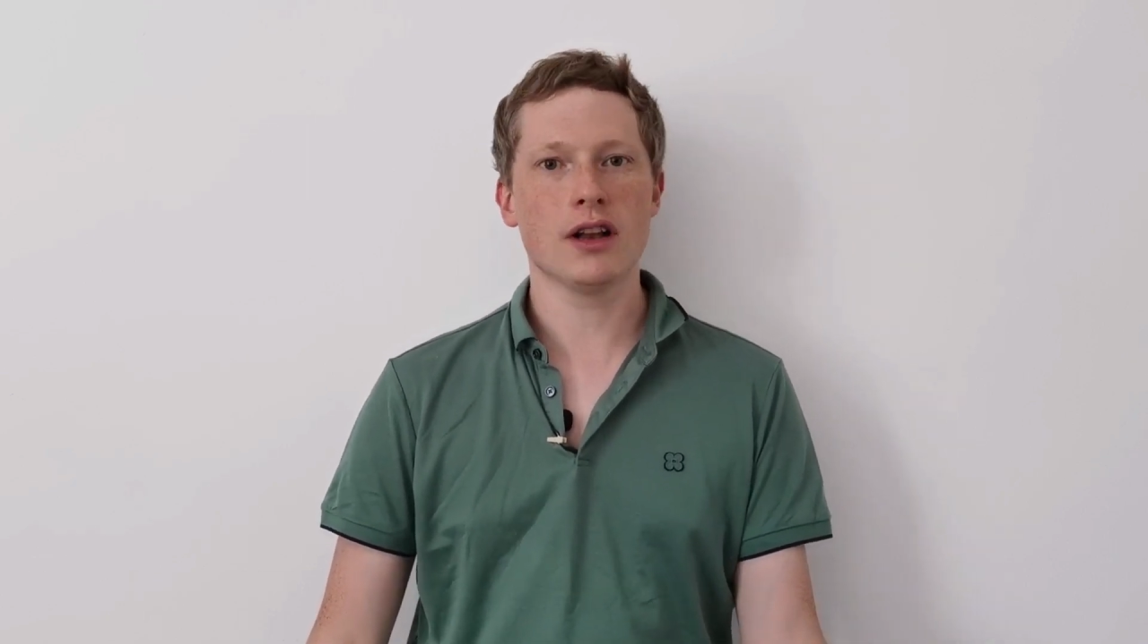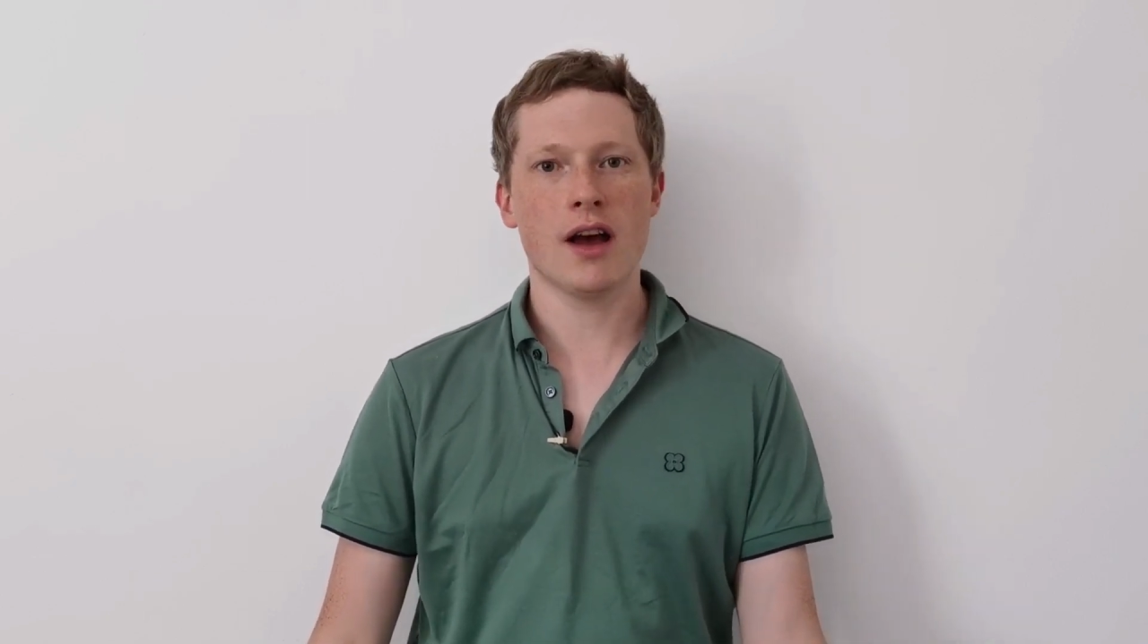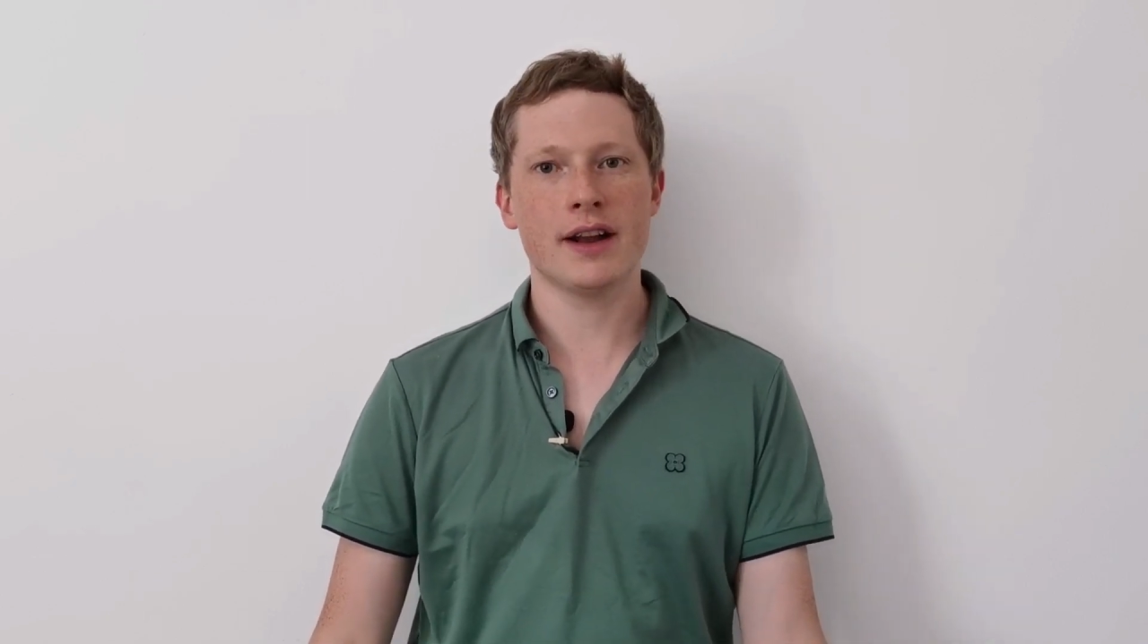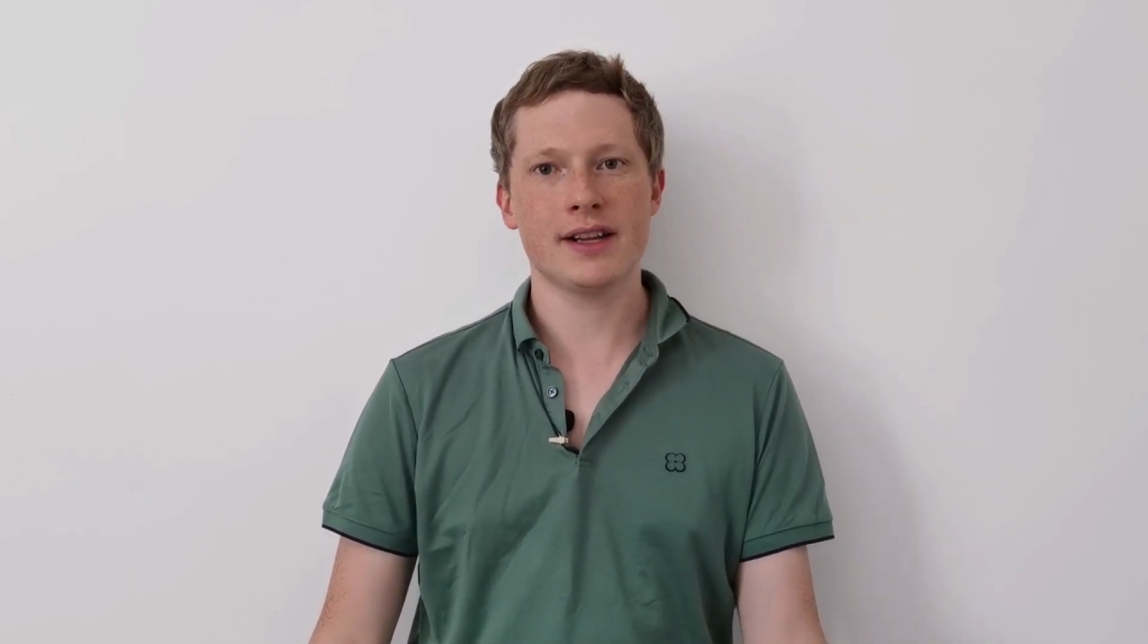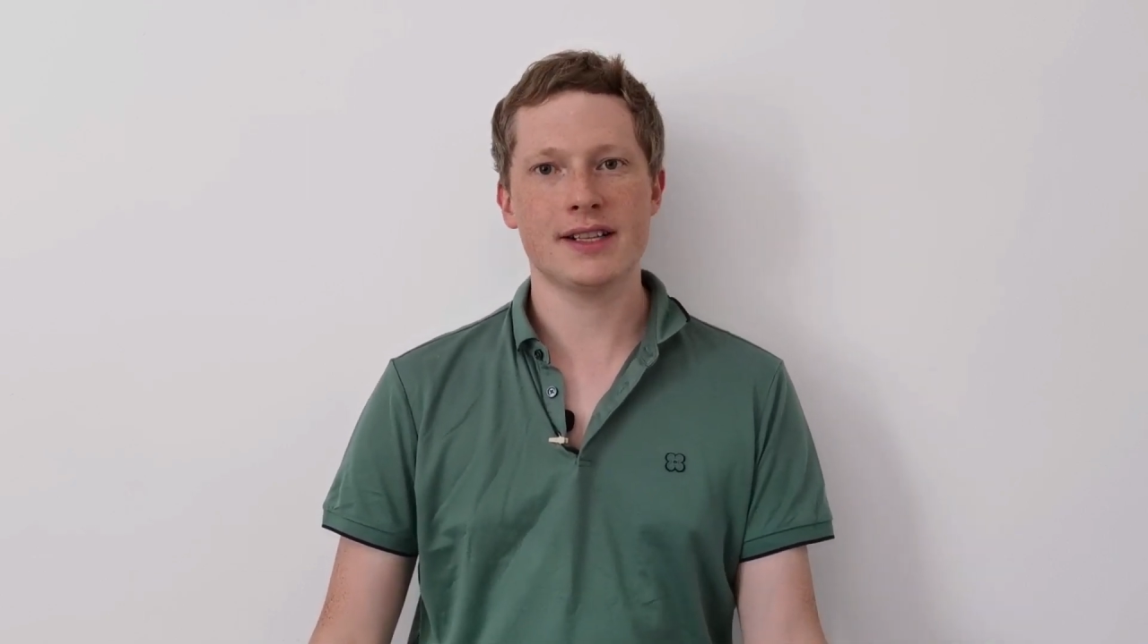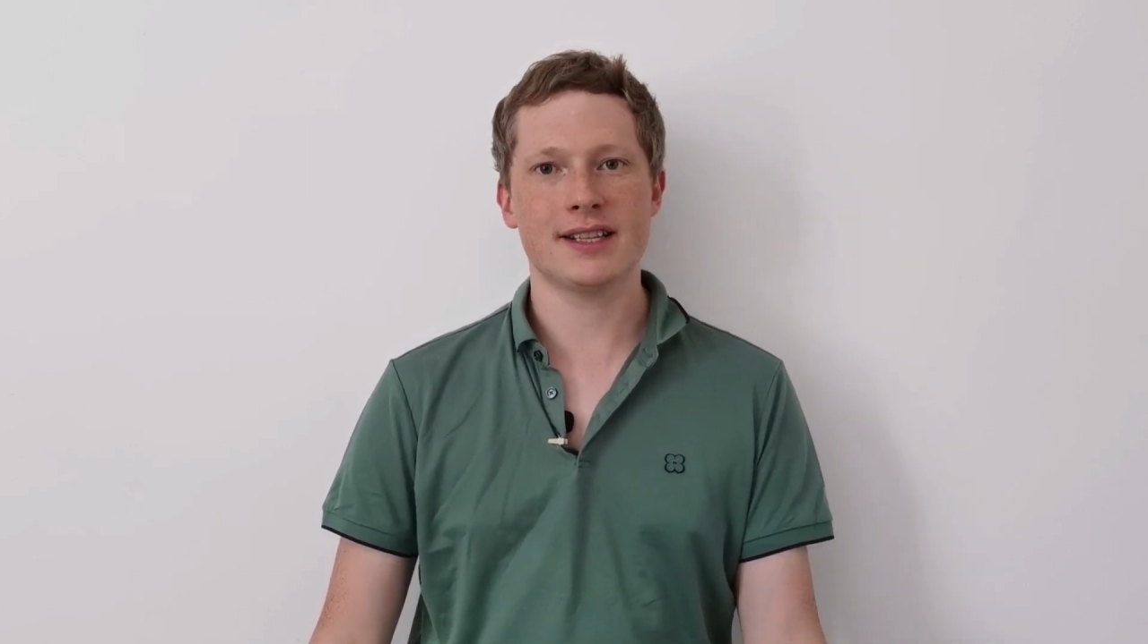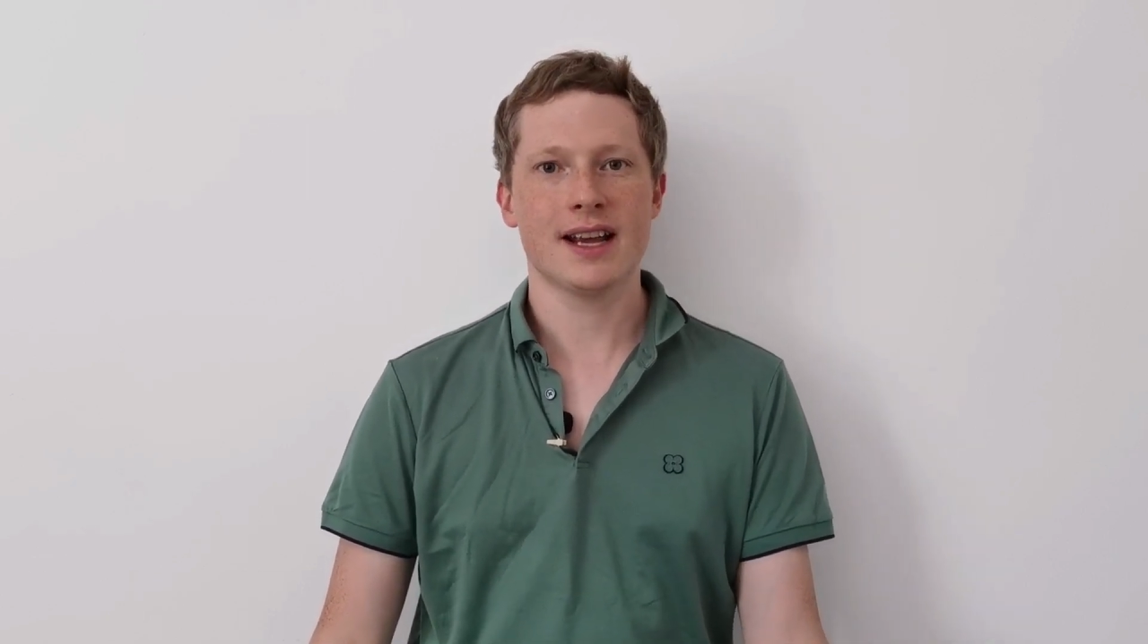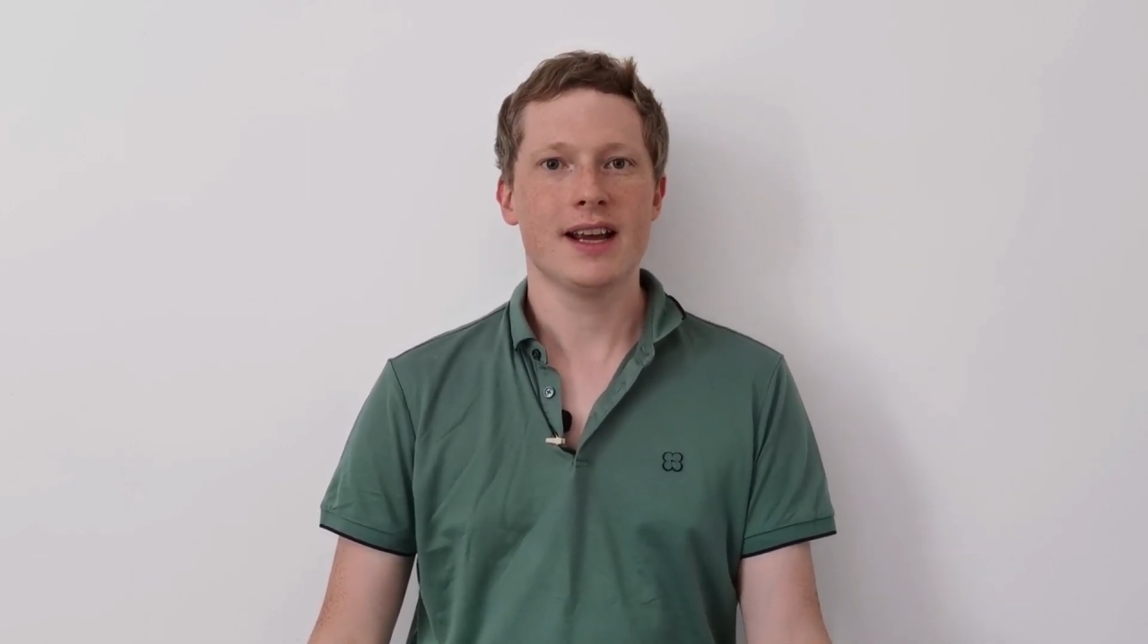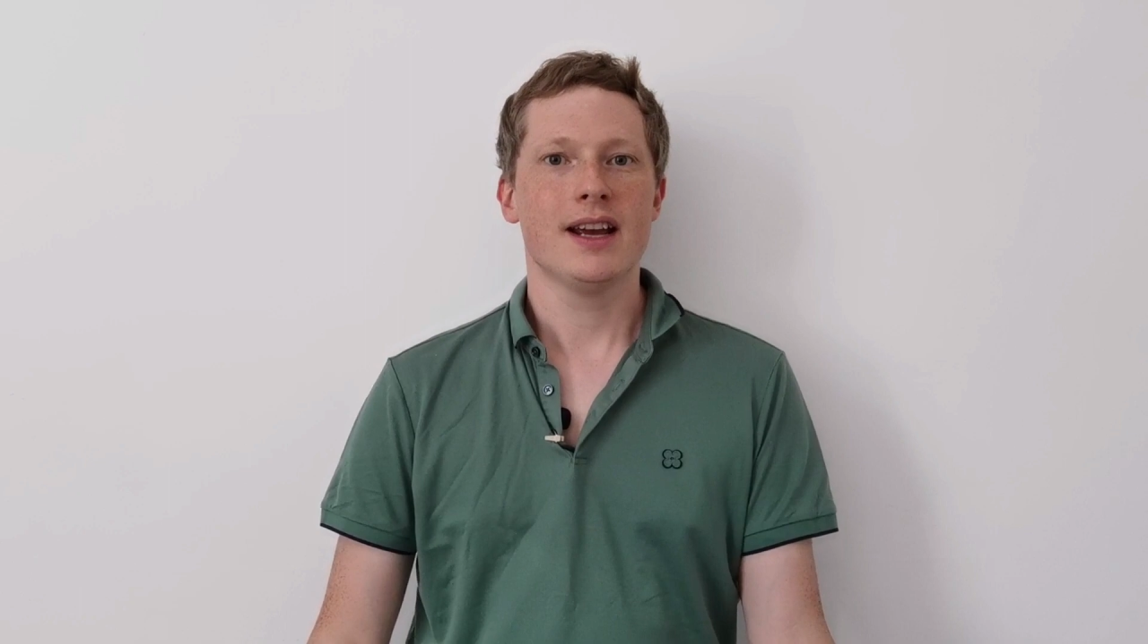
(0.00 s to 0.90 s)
learners.